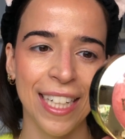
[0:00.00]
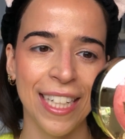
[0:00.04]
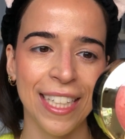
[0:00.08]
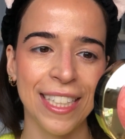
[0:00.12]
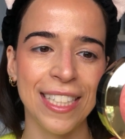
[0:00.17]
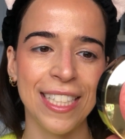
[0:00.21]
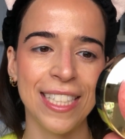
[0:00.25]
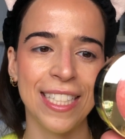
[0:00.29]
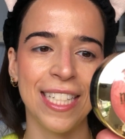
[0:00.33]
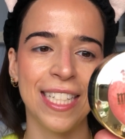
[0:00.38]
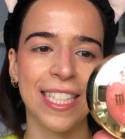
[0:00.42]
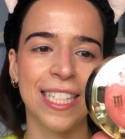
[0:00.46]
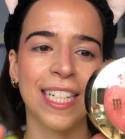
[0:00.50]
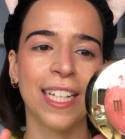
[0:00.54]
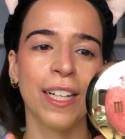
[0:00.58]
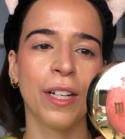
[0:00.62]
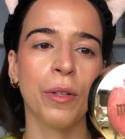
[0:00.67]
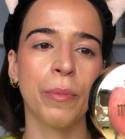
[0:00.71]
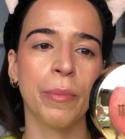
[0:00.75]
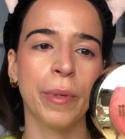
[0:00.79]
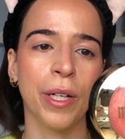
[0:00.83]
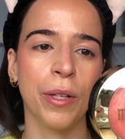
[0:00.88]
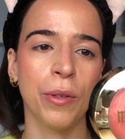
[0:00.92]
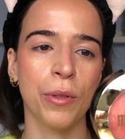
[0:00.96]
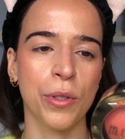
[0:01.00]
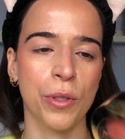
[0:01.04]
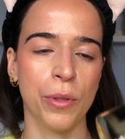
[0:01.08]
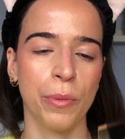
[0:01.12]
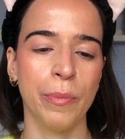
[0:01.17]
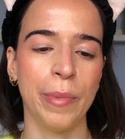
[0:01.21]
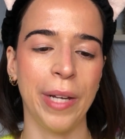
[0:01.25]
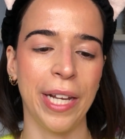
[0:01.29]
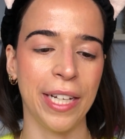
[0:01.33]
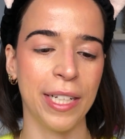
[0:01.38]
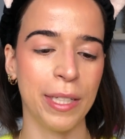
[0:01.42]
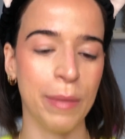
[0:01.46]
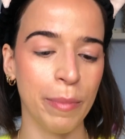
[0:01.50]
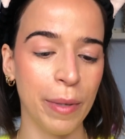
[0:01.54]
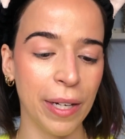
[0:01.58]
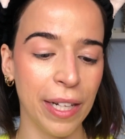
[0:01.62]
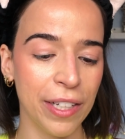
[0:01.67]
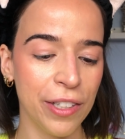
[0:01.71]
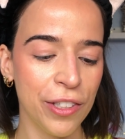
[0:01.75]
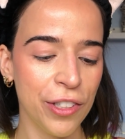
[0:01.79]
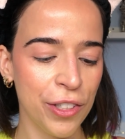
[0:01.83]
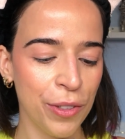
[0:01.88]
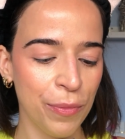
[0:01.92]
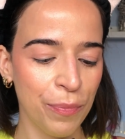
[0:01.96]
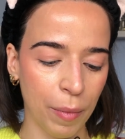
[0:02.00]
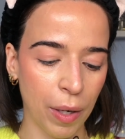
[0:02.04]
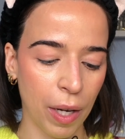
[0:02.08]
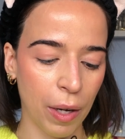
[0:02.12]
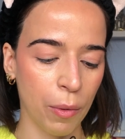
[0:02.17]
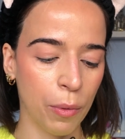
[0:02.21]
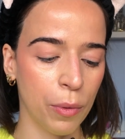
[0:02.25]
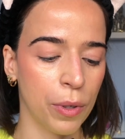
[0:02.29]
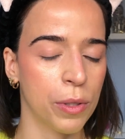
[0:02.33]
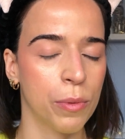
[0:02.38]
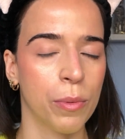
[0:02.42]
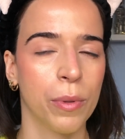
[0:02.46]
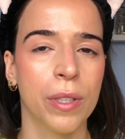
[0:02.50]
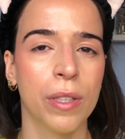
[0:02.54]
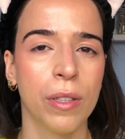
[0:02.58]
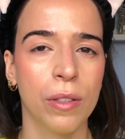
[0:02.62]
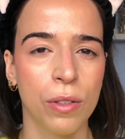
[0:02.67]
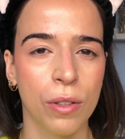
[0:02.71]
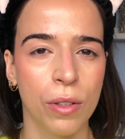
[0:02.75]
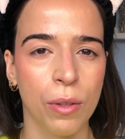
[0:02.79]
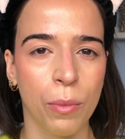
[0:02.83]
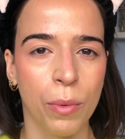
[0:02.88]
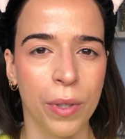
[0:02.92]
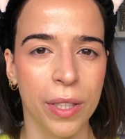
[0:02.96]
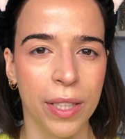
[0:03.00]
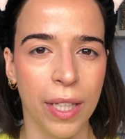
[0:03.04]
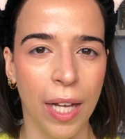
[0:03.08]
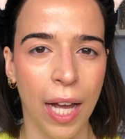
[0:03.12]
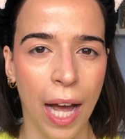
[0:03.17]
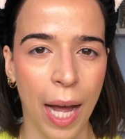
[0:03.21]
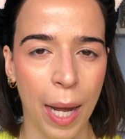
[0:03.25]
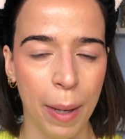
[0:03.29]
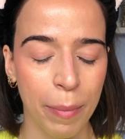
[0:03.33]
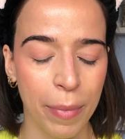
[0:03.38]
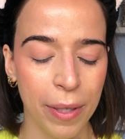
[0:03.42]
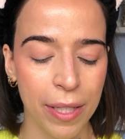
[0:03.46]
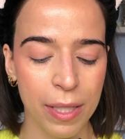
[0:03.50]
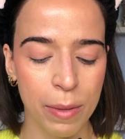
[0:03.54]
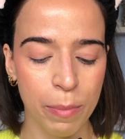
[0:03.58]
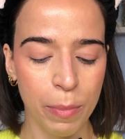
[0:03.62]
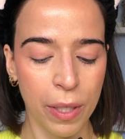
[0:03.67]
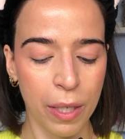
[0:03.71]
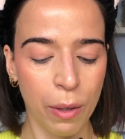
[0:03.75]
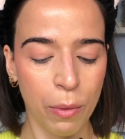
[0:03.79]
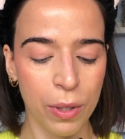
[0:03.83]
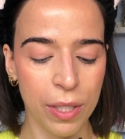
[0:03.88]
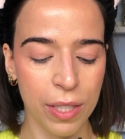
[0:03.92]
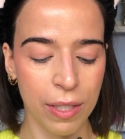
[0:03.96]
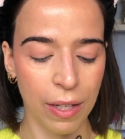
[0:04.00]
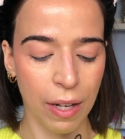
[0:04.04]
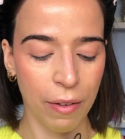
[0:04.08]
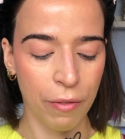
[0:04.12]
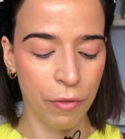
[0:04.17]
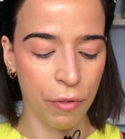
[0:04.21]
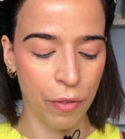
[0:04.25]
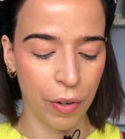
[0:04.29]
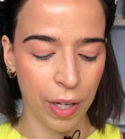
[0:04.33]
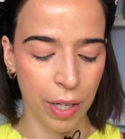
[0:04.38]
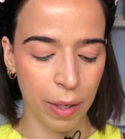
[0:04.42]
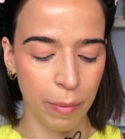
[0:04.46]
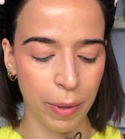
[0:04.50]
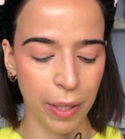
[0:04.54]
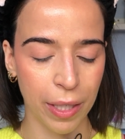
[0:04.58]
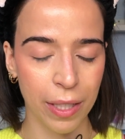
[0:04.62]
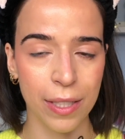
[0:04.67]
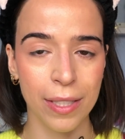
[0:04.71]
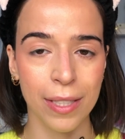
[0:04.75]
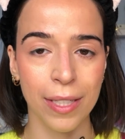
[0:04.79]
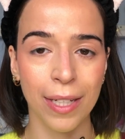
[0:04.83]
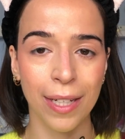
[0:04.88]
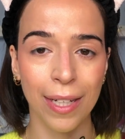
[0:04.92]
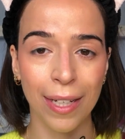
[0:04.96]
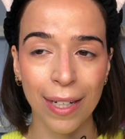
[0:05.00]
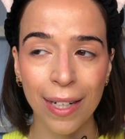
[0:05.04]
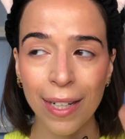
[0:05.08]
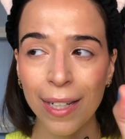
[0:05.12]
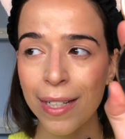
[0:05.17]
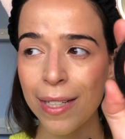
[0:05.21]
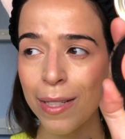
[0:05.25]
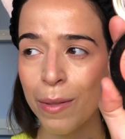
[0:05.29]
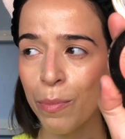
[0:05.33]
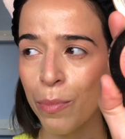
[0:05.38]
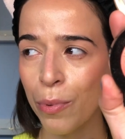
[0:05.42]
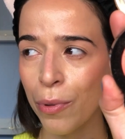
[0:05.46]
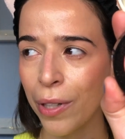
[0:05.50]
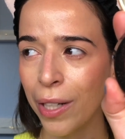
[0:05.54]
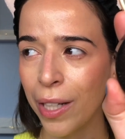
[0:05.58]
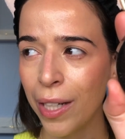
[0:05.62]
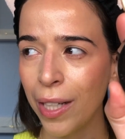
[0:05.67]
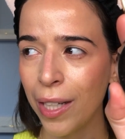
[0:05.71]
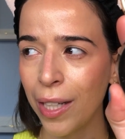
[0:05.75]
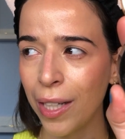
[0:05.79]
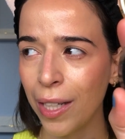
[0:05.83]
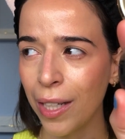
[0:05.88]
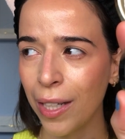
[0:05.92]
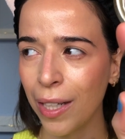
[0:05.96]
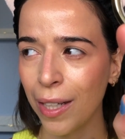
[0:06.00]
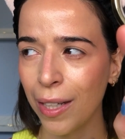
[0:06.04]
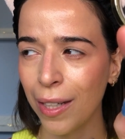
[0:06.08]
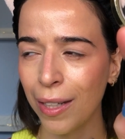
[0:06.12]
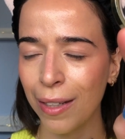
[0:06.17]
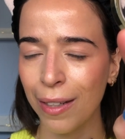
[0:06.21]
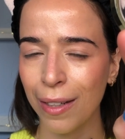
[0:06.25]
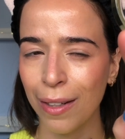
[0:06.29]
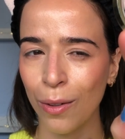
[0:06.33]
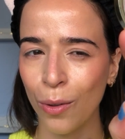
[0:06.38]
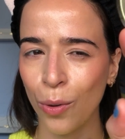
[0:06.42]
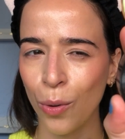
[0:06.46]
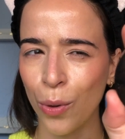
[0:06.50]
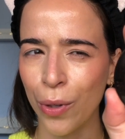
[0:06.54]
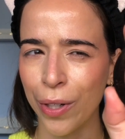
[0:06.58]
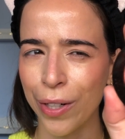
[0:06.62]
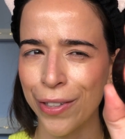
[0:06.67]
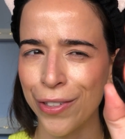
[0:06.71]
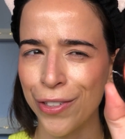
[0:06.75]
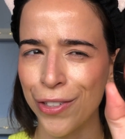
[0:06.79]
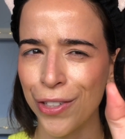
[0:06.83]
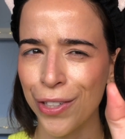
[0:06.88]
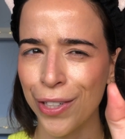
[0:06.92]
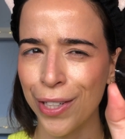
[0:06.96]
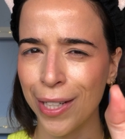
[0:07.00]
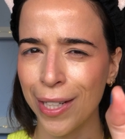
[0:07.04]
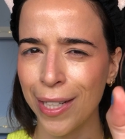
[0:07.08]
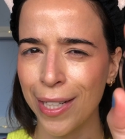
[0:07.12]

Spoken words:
This is the Luminoso Baked Blush. I always wanted to know what the hype is, but I was afraid because it is pretty orangey.